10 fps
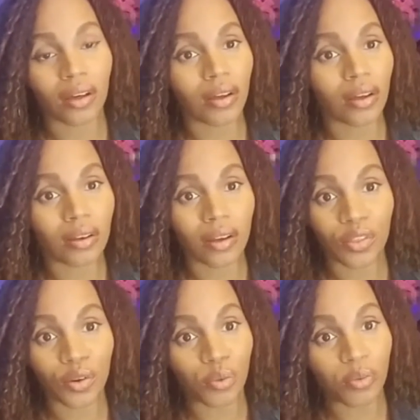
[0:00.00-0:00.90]
another
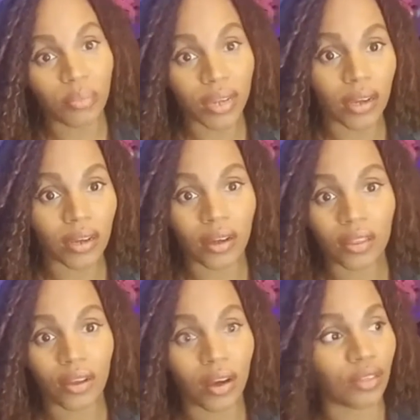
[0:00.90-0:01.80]
human being, the
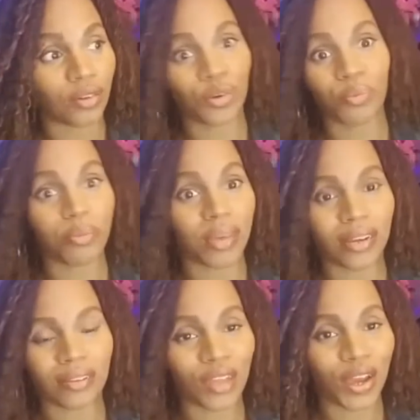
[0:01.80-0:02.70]
other human
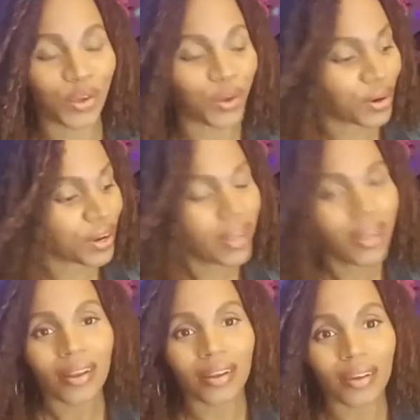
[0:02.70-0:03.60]
beings that you're
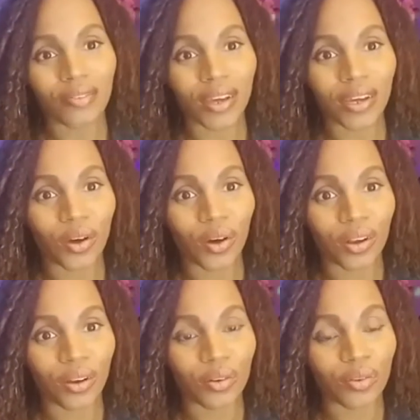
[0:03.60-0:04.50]
living on
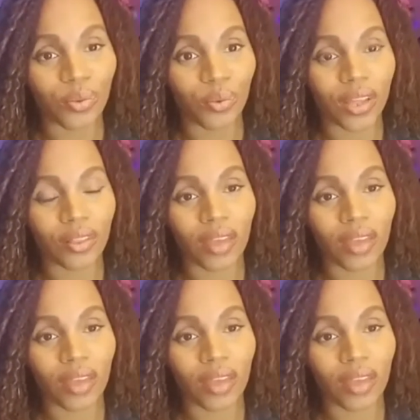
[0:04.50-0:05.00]
earth with.